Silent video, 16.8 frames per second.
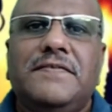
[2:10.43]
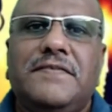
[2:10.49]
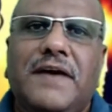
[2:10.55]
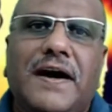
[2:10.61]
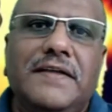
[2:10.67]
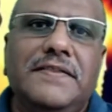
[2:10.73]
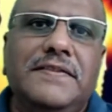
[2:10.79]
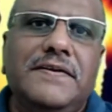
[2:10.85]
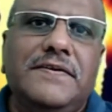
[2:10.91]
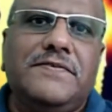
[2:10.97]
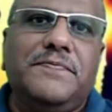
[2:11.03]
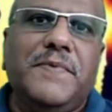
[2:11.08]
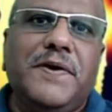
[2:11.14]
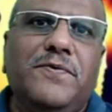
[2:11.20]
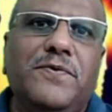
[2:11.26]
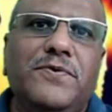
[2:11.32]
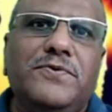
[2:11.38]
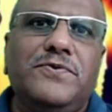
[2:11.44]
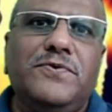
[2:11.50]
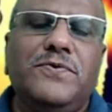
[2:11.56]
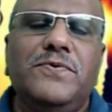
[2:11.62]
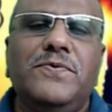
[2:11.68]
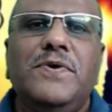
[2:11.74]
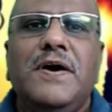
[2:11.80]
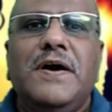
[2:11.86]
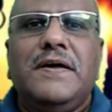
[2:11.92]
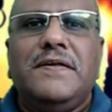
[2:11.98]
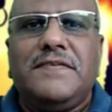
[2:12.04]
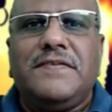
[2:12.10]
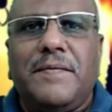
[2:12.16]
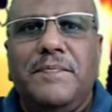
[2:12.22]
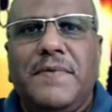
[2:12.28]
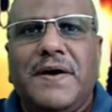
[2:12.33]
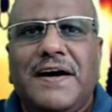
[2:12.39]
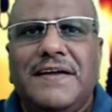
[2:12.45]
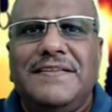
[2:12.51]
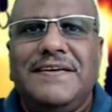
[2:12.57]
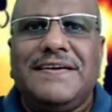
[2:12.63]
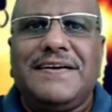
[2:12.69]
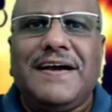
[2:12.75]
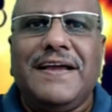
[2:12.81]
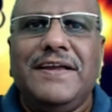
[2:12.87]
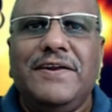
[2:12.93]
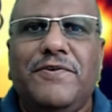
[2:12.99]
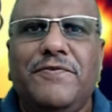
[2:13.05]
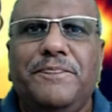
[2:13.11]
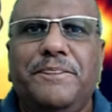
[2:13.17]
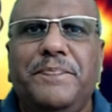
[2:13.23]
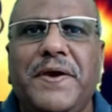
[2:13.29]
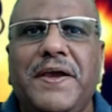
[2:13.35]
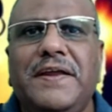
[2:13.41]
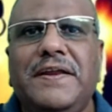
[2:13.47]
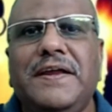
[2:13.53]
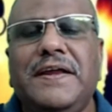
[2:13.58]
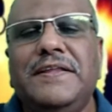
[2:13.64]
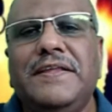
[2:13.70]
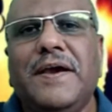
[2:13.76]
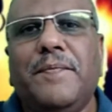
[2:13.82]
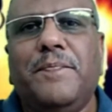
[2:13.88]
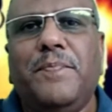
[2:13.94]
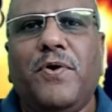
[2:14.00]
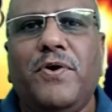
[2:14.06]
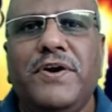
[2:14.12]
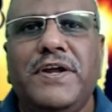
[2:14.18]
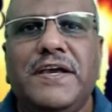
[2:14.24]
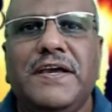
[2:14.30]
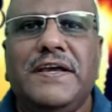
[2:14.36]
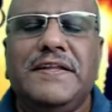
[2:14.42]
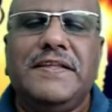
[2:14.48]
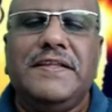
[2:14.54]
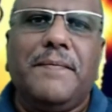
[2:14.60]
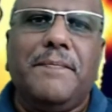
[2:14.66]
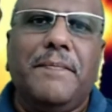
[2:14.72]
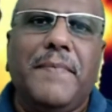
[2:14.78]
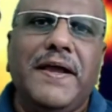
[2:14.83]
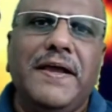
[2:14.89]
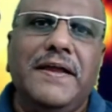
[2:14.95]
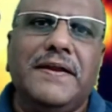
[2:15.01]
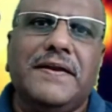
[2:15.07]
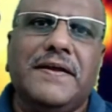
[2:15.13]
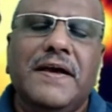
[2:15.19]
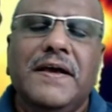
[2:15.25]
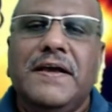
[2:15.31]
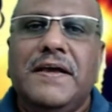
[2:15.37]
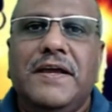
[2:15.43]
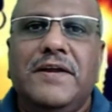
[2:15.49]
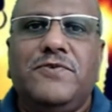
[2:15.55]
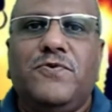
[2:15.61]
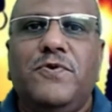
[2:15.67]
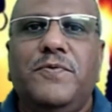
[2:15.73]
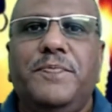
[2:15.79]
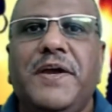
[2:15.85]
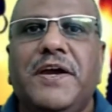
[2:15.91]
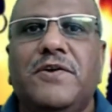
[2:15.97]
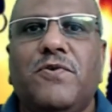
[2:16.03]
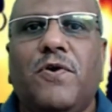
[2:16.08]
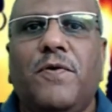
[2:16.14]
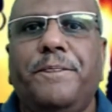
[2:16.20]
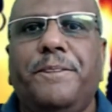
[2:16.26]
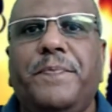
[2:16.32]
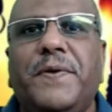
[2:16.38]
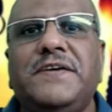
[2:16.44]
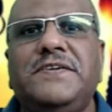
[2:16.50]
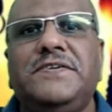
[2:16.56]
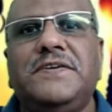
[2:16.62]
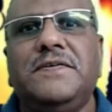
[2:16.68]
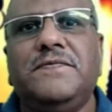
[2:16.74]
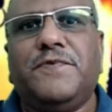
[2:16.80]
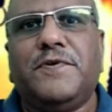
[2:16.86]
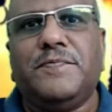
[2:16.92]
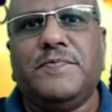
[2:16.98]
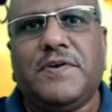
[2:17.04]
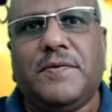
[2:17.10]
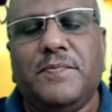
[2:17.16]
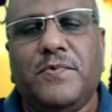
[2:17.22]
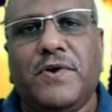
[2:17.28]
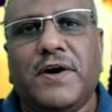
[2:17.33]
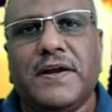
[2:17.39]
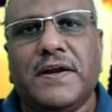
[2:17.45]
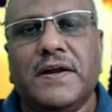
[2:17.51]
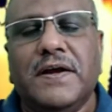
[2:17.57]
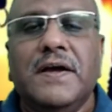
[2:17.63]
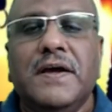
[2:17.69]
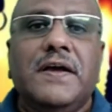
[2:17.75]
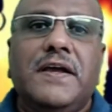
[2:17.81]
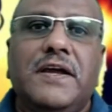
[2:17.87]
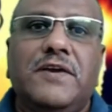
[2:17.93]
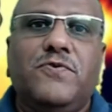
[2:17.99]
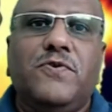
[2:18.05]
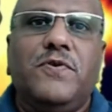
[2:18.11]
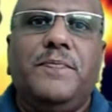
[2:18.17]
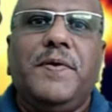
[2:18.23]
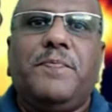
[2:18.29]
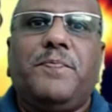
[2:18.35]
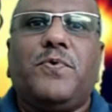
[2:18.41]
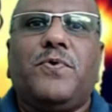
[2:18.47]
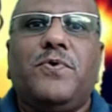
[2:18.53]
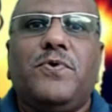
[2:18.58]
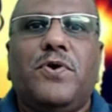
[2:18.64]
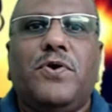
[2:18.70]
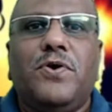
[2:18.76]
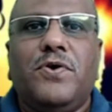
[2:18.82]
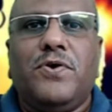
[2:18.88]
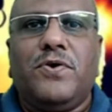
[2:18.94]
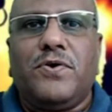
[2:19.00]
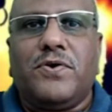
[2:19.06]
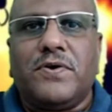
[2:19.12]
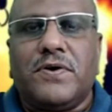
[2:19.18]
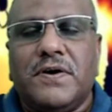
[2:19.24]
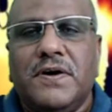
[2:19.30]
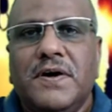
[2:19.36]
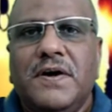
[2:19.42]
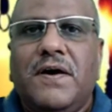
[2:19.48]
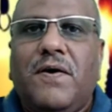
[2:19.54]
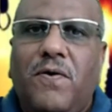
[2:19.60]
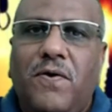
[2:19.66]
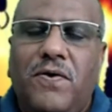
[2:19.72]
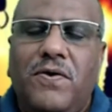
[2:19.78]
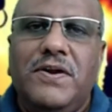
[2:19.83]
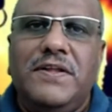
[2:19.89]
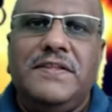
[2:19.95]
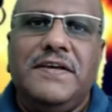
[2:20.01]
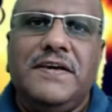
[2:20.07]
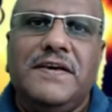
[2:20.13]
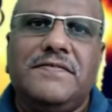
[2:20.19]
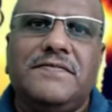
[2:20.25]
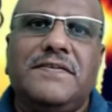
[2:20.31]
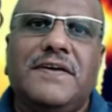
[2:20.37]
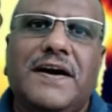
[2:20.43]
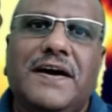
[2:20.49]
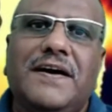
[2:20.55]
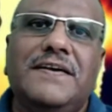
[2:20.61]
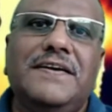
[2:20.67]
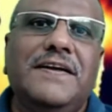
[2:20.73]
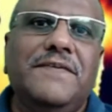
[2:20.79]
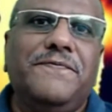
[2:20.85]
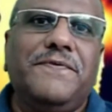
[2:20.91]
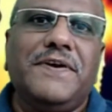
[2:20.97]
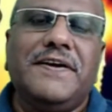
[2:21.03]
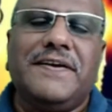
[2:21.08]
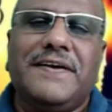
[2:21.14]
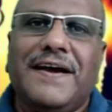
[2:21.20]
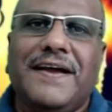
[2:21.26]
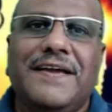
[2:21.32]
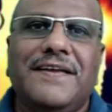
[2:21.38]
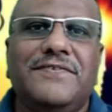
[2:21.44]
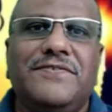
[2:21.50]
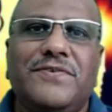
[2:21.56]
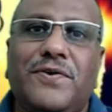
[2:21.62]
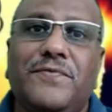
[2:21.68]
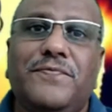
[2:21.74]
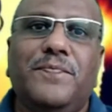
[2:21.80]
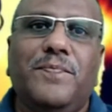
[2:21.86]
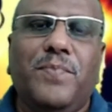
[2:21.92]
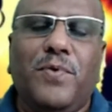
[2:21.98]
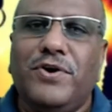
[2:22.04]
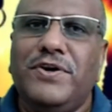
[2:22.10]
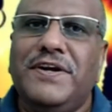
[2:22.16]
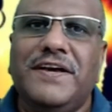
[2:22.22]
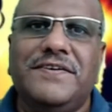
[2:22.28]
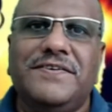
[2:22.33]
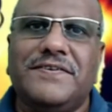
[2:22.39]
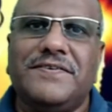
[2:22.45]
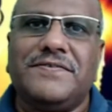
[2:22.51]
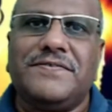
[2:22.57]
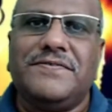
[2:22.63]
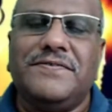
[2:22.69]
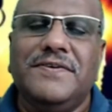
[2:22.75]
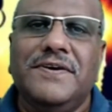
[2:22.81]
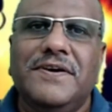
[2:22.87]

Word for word: Others may go through some other kind of pain in their body, in their mind. It could be an oppression from someone. It could be prolonged. All these are different kinds of bondages.